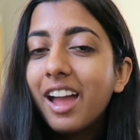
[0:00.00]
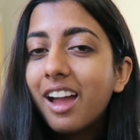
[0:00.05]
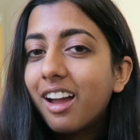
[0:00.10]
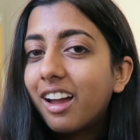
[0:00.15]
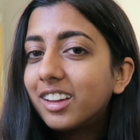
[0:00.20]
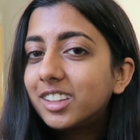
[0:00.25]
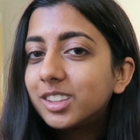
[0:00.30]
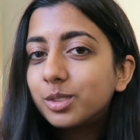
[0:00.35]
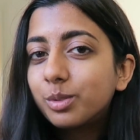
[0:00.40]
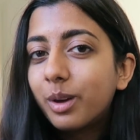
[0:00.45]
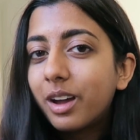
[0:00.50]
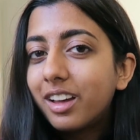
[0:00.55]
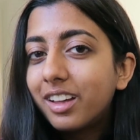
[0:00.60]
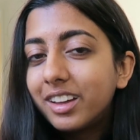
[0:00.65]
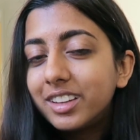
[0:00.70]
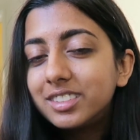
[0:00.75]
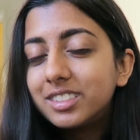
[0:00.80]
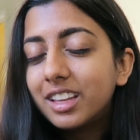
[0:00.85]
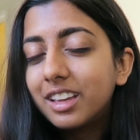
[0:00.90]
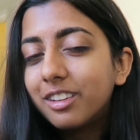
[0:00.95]
as well
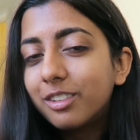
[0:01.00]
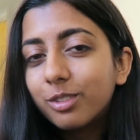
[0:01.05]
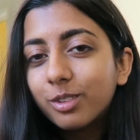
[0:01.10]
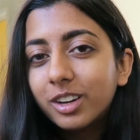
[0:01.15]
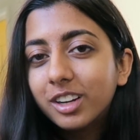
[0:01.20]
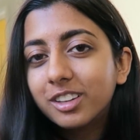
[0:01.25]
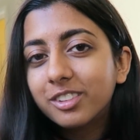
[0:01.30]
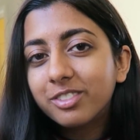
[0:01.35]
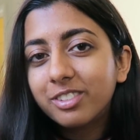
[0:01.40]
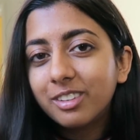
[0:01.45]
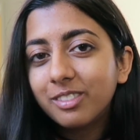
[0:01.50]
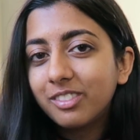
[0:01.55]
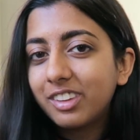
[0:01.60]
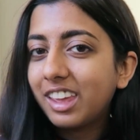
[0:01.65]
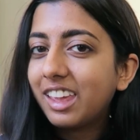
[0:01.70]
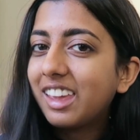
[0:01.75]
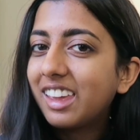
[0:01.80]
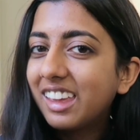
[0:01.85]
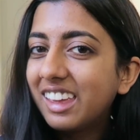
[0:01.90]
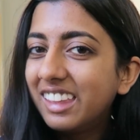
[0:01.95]
as they have worked for
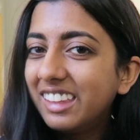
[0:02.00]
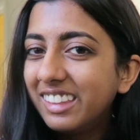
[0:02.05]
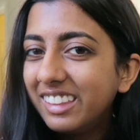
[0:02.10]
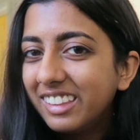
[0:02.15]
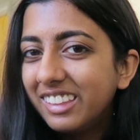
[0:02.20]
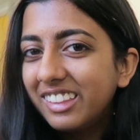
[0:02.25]
me.